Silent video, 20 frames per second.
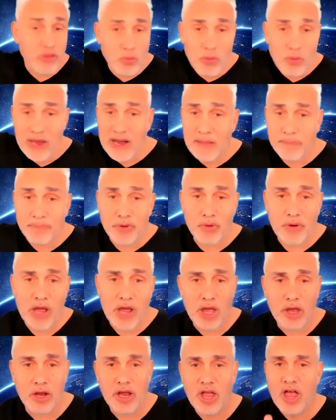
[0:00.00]
one up the
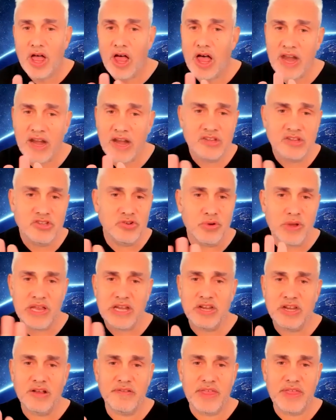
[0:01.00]
road, I don't do any
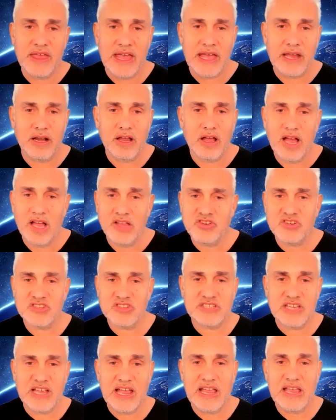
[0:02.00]
of that. I just
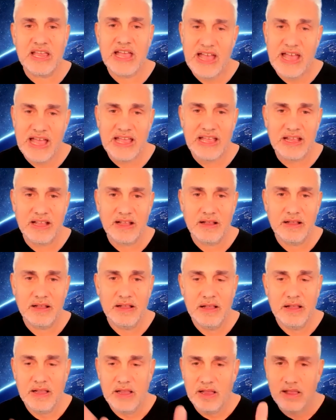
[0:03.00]
say, hey,
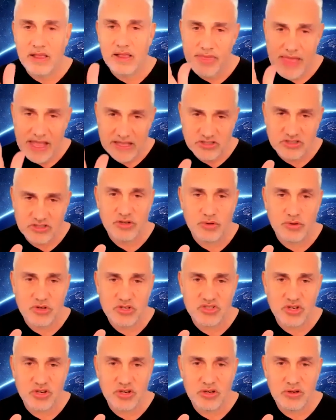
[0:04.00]
that's the
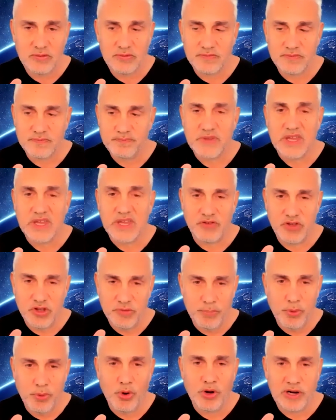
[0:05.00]
reserve. If you
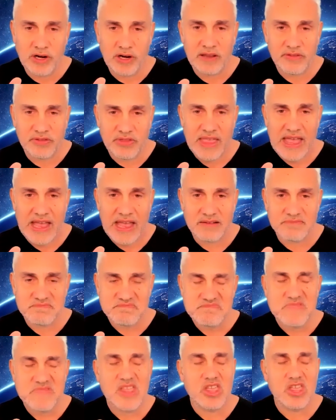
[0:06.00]
bought it at that,
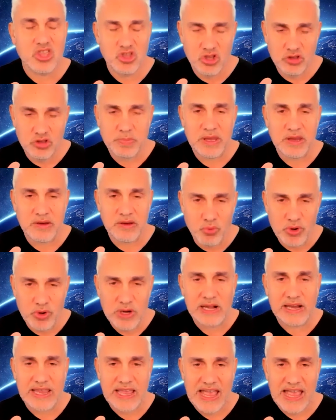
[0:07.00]
you'd be
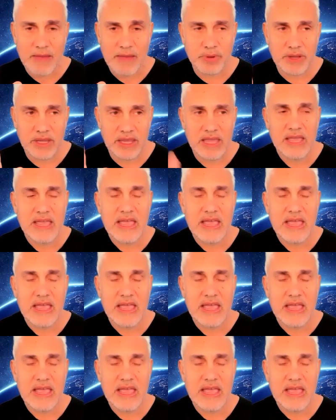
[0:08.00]
really happy.